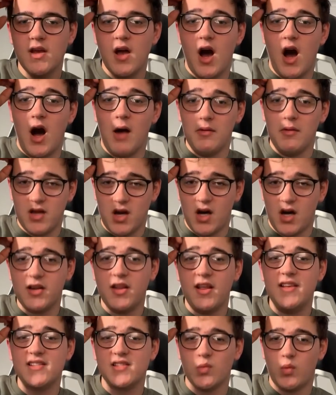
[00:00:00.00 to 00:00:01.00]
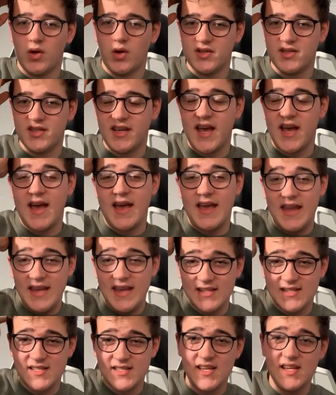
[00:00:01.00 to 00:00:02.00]
Harman Kardon is the one to get.
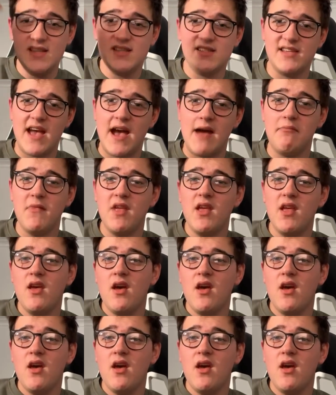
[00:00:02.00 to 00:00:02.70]
Heated seats, yeah.